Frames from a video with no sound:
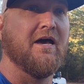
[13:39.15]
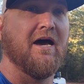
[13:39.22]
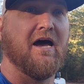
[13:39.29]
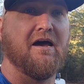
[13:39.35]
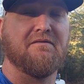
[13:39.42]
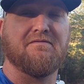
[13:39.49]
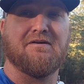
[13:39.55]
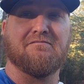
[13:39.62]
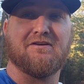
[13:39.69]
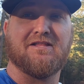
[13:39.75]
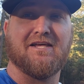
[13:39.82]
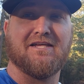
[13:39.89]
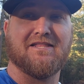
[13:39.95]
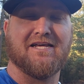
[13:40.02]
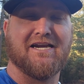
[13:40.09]
I have
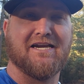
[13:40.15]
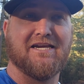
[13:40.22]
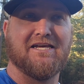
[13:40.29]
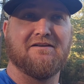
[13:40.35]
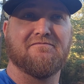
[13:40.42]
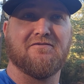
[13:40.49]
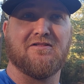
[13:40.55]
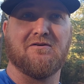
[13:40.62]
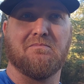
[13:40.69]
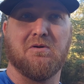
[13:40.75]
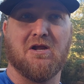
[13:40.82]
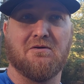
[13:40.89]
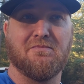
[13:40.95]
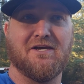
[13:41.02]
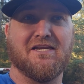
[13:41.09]
everything that I need for the
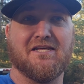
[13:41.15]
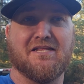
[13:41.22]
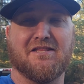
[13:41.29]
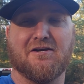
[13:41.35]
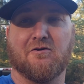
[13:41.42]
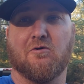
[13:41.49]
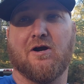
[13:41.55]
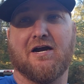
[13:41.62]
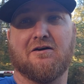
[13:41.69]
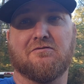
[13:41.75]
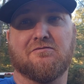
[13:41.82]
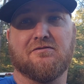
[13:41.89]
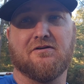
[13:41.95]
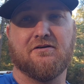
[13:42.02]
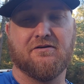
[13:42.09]
plumbing in the
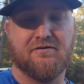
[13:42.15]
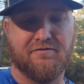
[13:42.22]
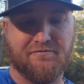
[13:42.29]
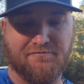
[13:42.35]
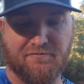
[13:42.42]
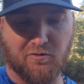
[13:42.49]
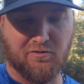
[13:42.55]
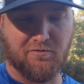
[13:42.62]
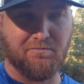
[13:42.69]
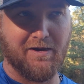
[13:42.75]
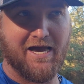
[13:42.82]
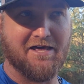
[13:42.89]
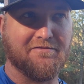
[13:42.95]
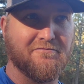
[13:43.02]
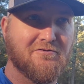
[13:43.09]
ground for the
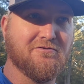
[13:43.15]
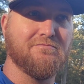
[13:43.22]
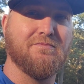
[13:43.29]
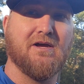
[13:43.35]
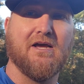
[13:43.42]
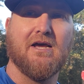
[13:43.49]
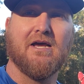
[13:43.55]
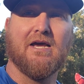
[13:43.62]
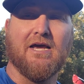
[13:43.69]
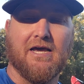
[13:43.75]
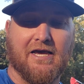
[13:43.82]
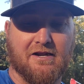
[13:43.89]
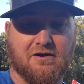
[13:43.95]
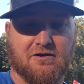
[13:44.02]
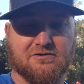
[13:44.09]
bathroom,
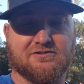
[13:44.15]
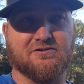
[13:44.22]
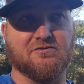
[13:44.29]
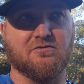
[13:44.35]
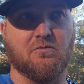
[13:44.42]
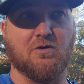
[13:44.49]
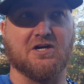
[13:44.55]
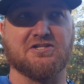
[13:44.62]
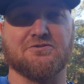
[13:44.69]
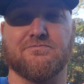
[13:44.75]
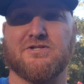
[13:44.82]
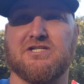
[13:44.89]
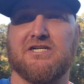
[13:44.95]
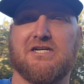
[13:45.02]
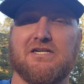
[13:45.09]
and also the washing
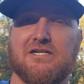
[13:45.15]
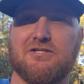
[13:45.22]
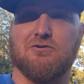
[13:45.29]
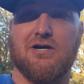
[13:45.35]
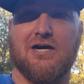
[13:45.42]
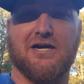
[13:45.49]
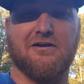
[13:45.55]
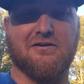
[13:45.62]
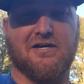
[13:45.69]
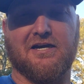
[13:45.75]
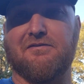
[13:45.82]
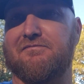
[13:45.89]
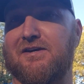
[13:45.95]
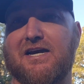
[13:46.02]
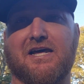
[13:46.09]
machine and dryer. I
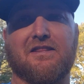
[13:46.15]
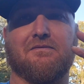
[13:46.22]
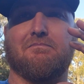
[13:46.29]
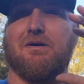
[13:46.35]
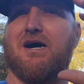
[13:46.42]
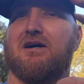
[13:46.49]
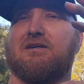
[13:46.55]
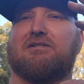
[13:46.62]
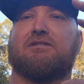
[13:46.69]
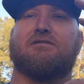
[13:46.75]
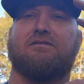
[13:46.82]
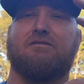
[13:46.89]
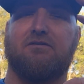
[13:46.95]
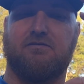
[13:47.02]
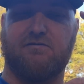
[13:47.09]
even got the box